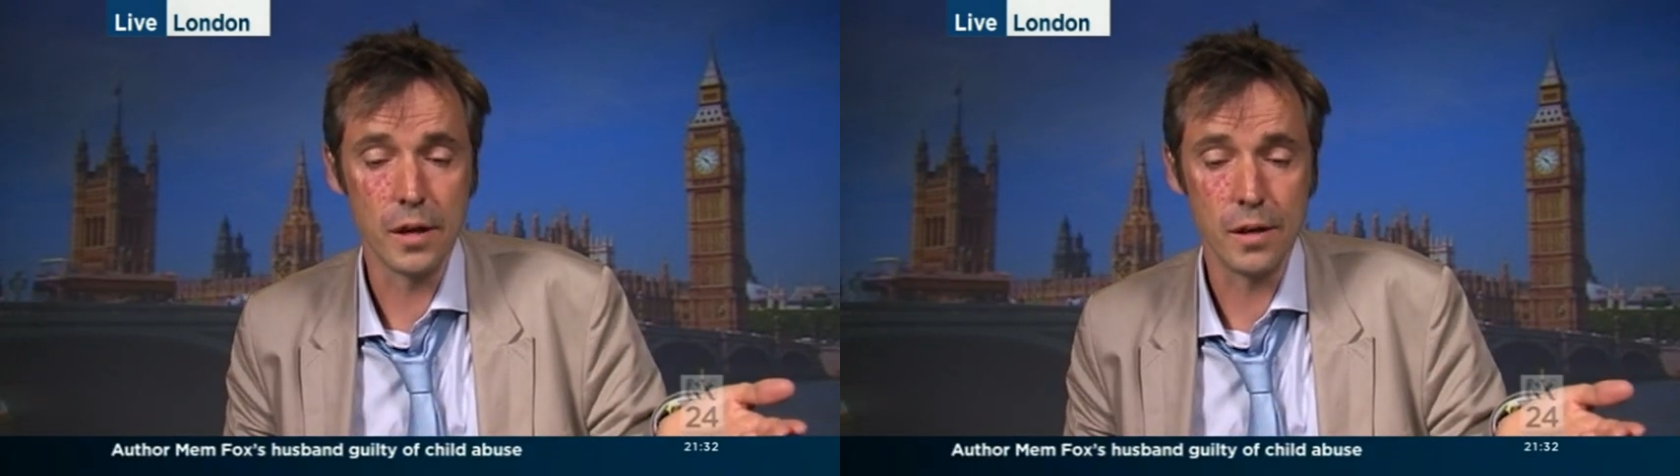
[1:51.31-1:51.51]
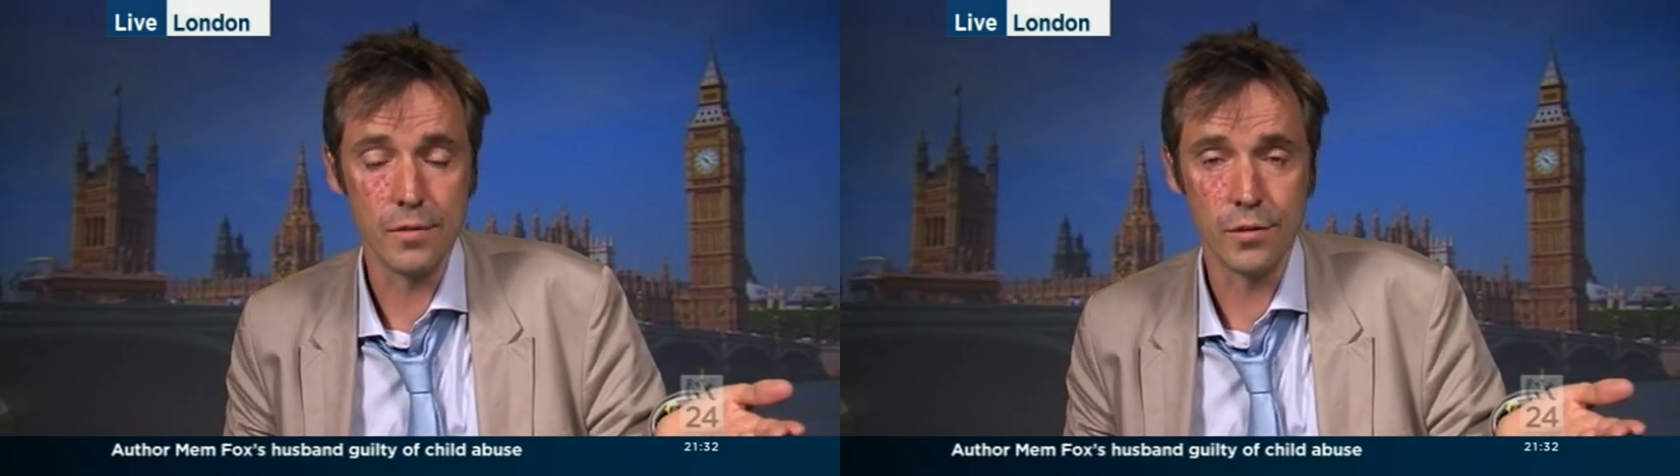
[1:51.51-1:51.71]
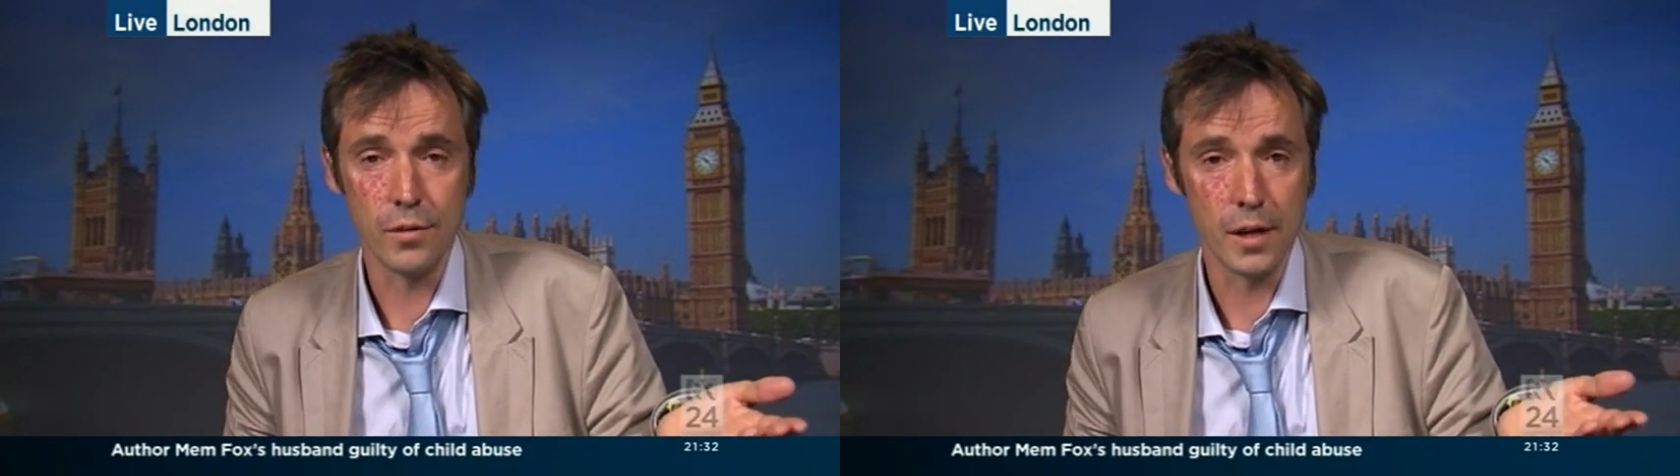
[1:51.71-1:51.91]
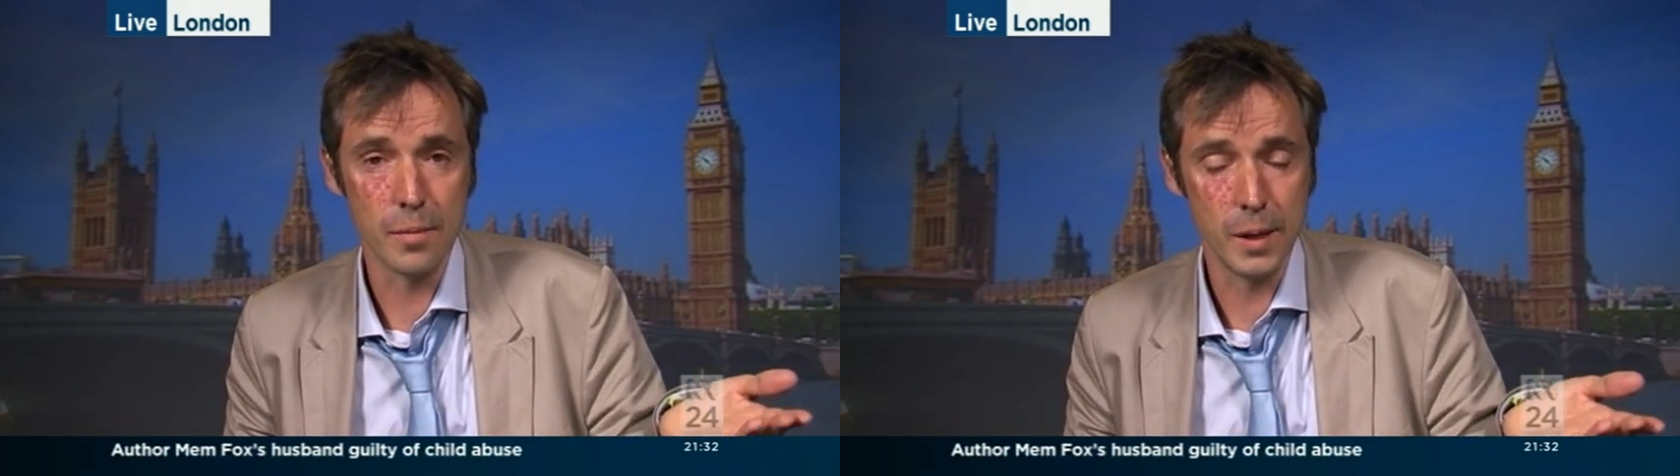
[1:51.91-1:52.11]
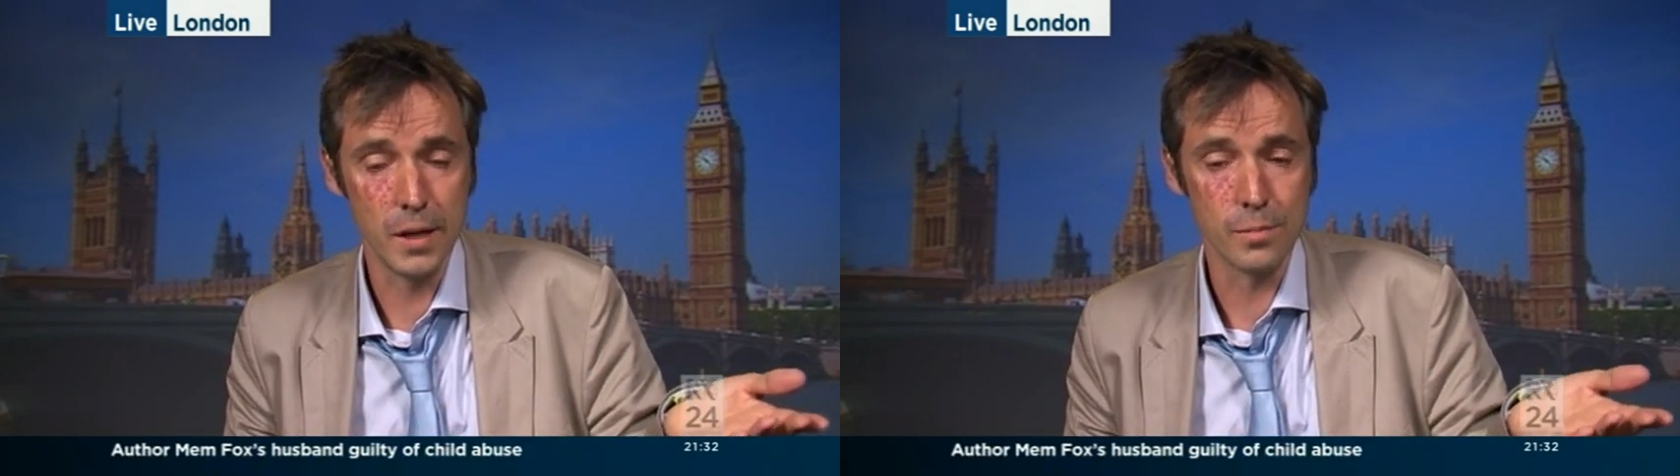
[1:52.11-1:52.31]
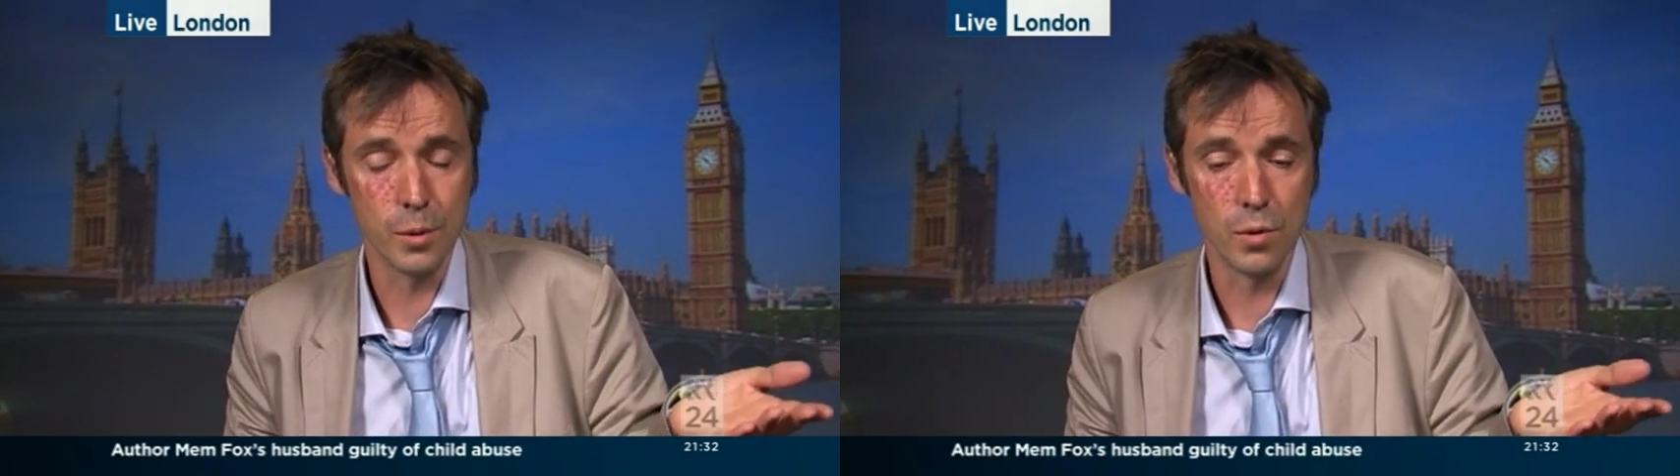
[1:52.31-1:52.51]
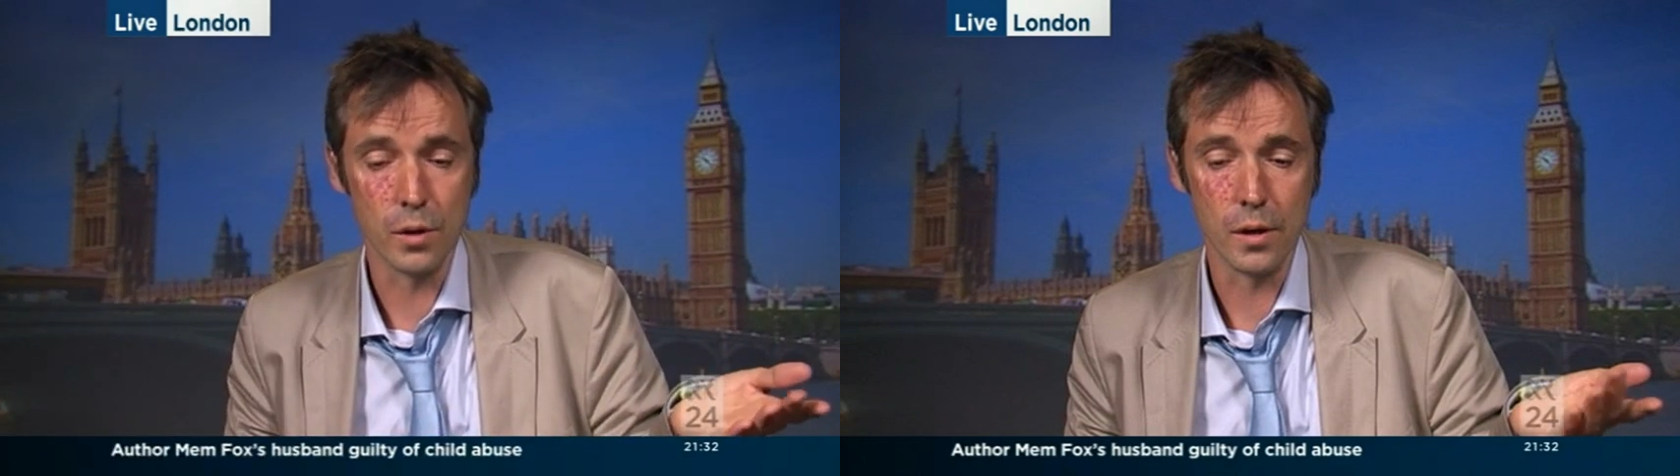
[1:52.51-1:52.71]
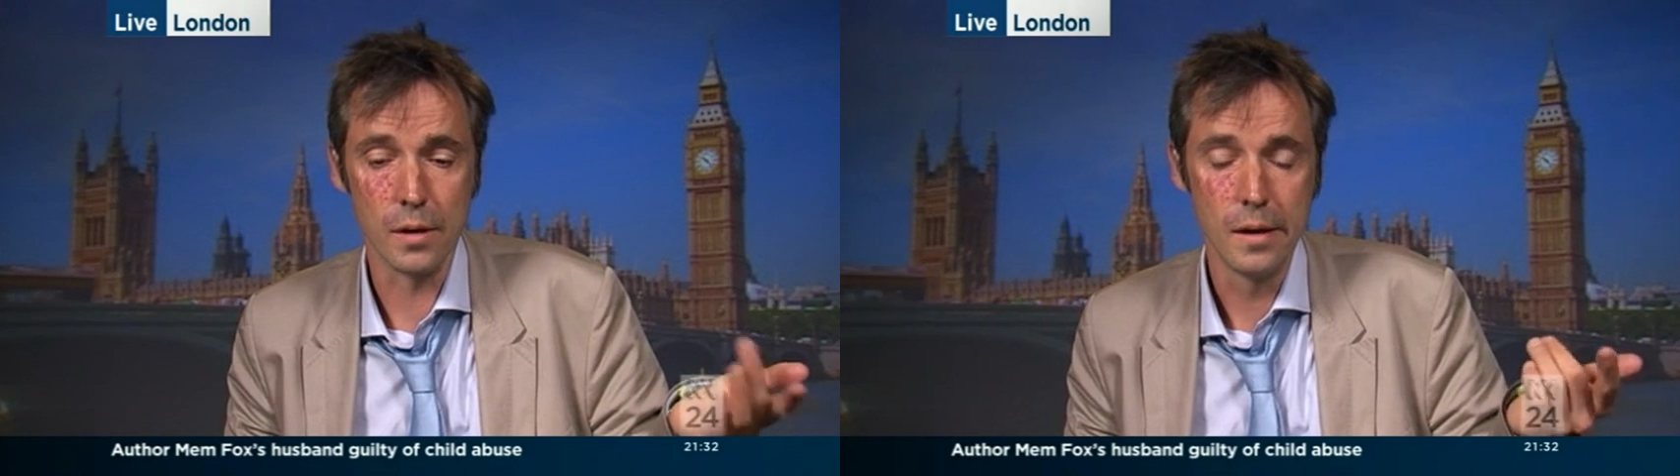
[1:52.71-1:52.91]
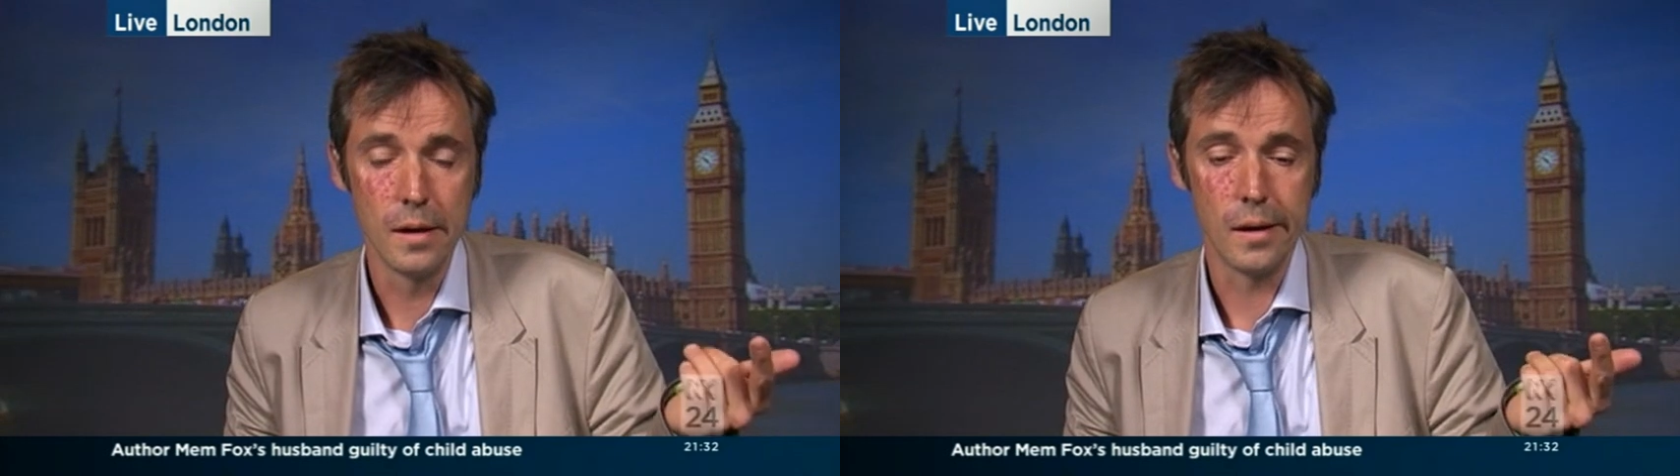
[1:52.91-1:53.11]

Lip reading: 1994 under Piers Morgan,